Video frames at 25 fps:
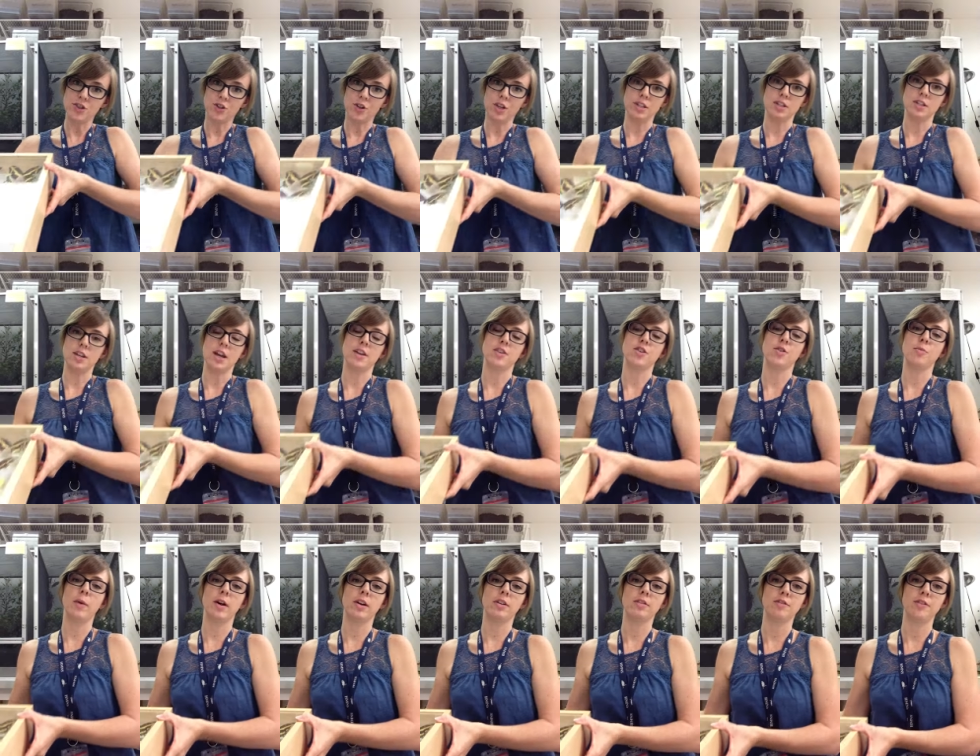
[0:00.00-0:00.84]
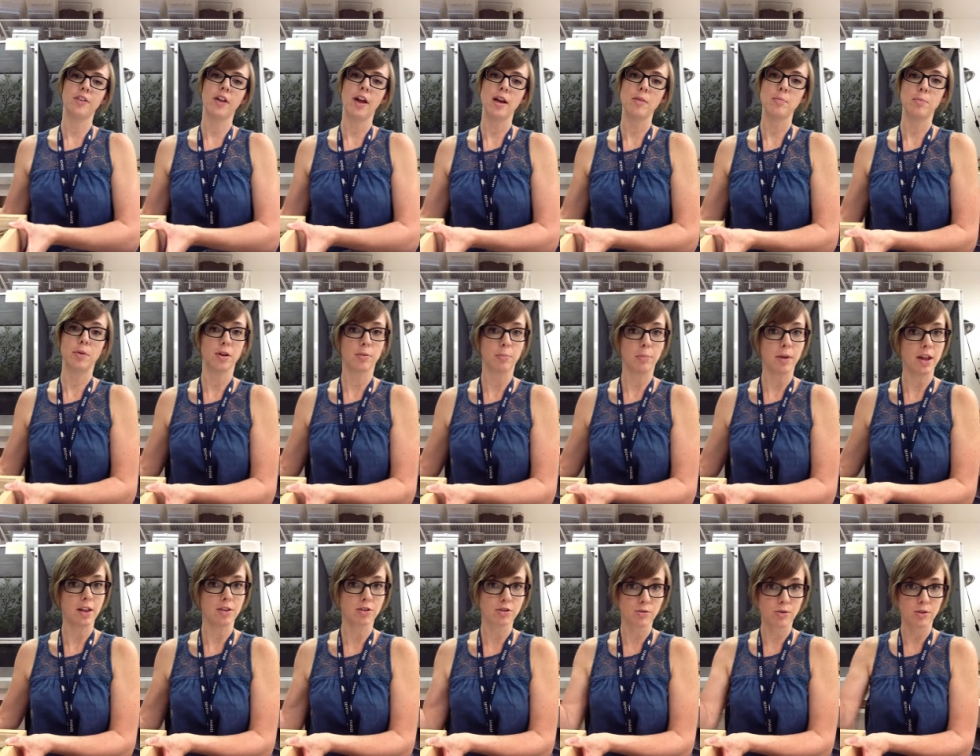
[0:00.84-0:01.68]
you can take your butterfly, put a
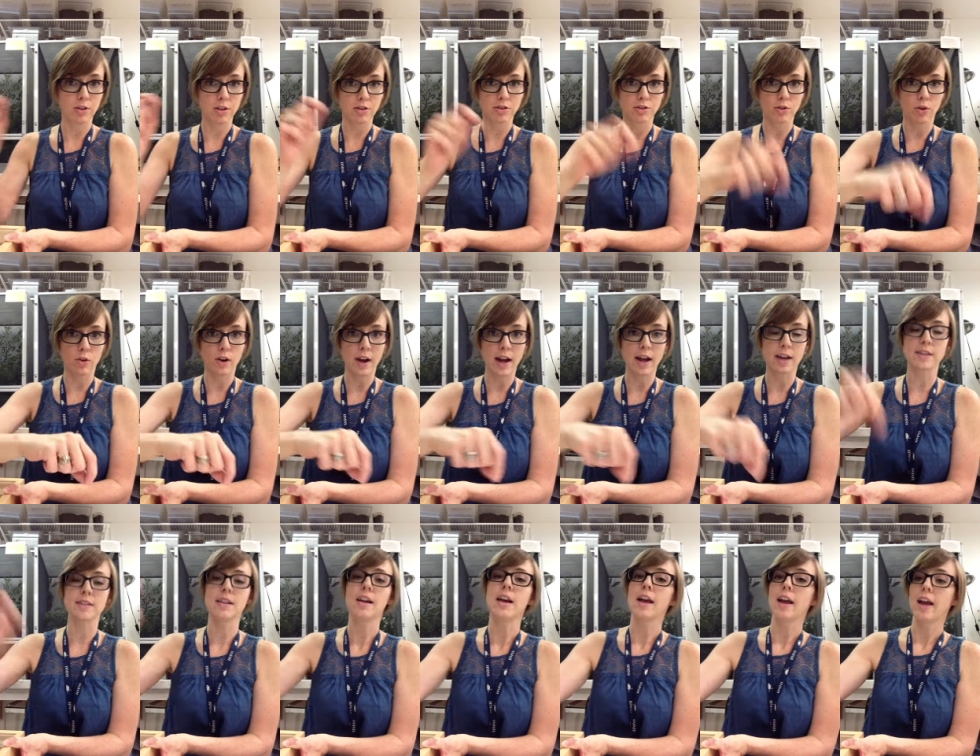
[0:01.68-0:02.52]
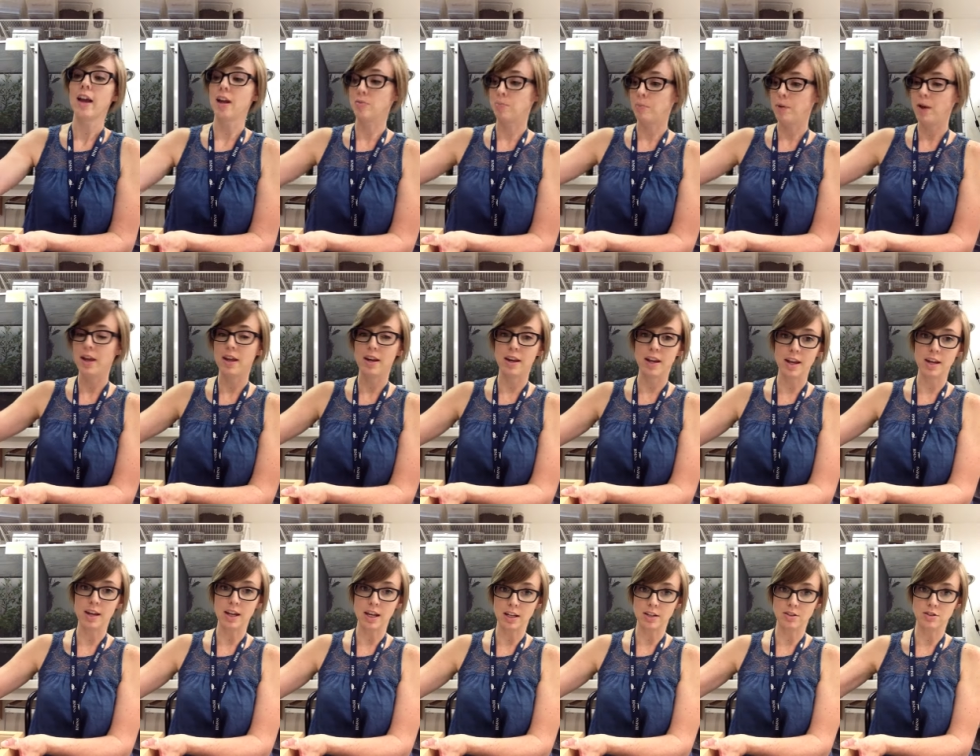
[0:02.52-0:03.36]
pin through the thorax, and pin
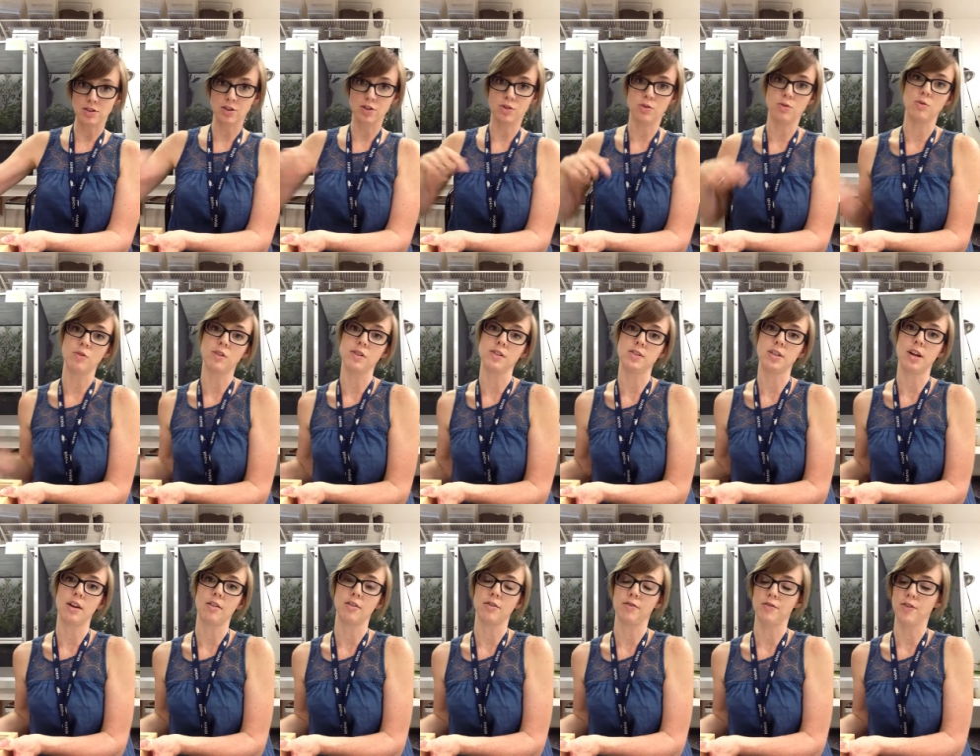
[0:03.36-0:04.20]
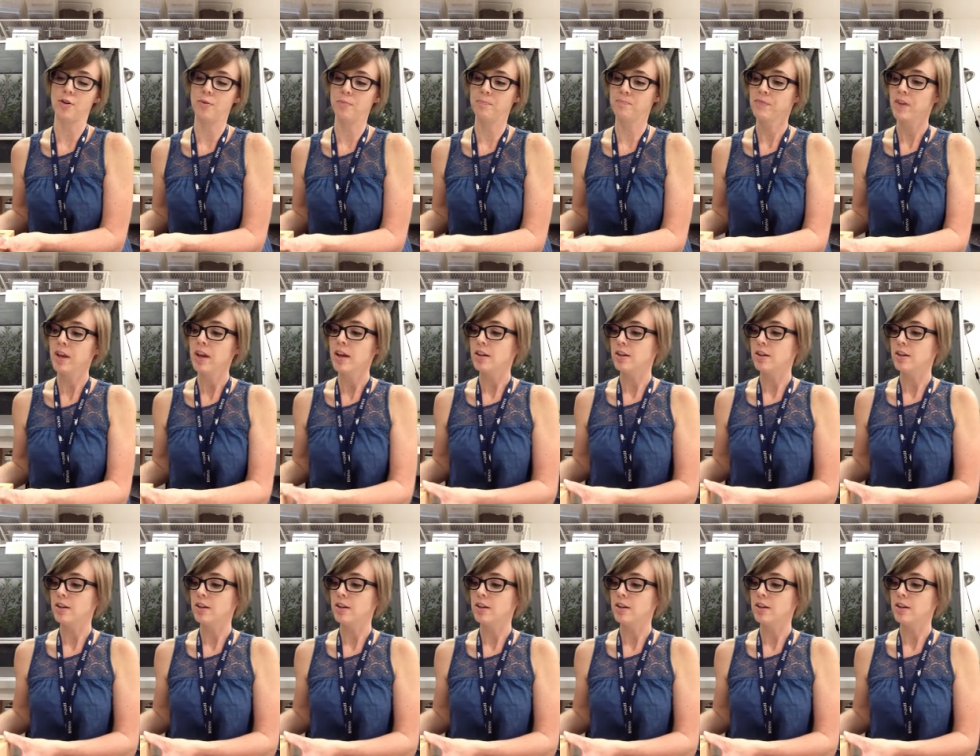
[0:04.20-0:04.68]
it into the styrofoam.